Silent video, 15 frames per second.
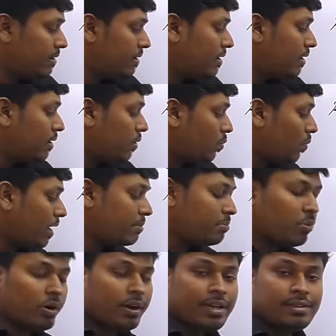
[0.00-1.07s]
1
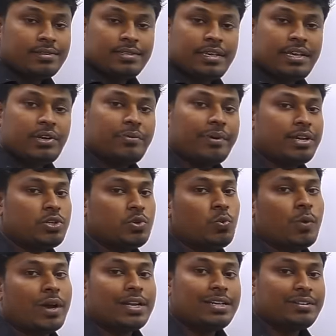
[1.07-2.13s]
boy is equal to
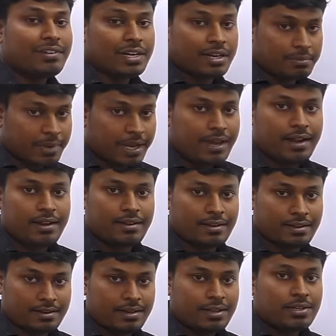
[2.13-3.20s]
1 divided by
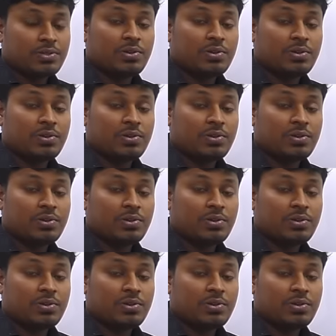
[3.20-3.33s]
100.